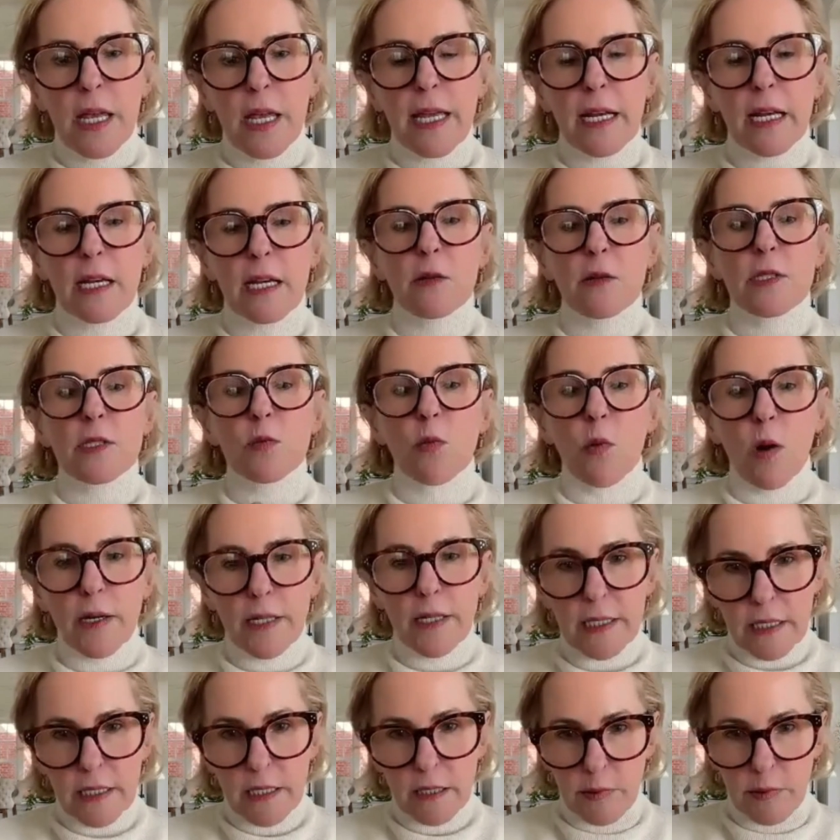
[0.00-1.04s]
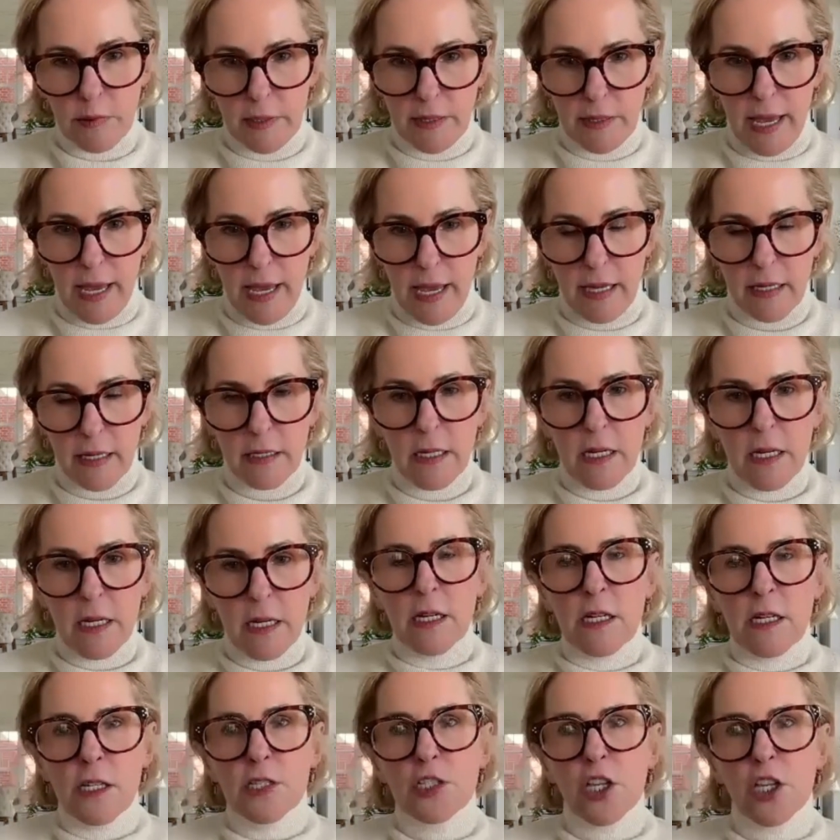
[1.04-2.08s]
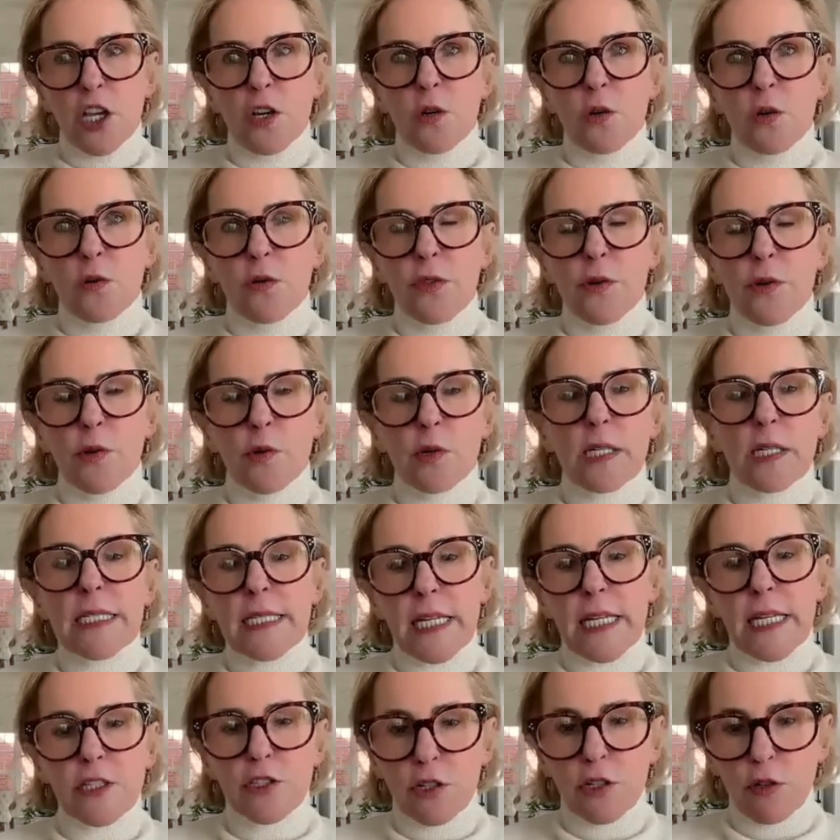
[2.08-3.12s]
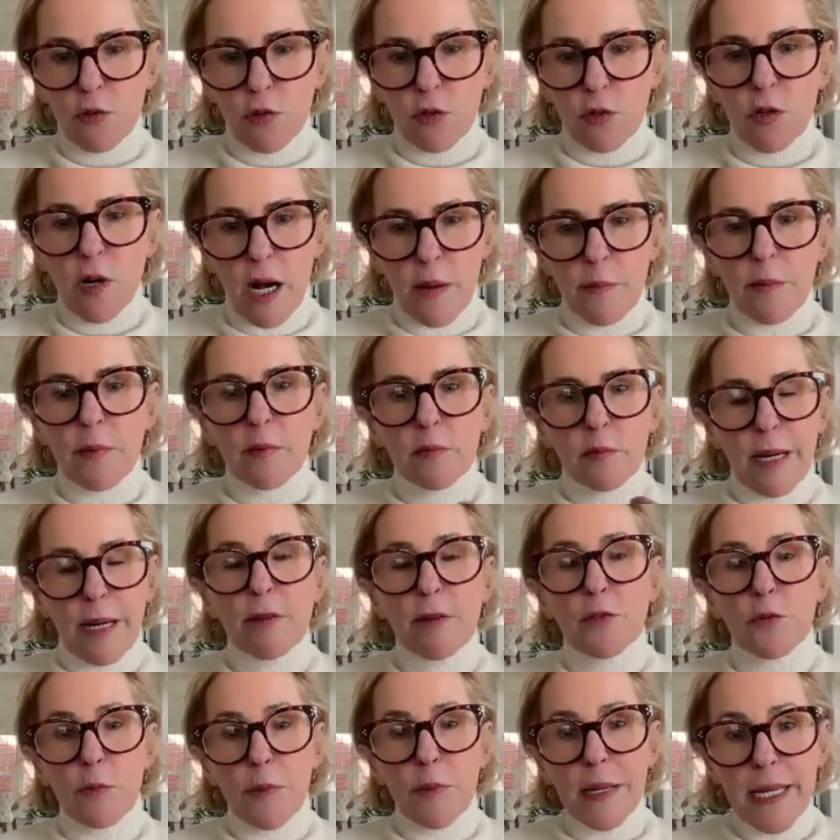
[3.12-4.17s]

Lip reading: And I always wanted to be that. So the organization grew up around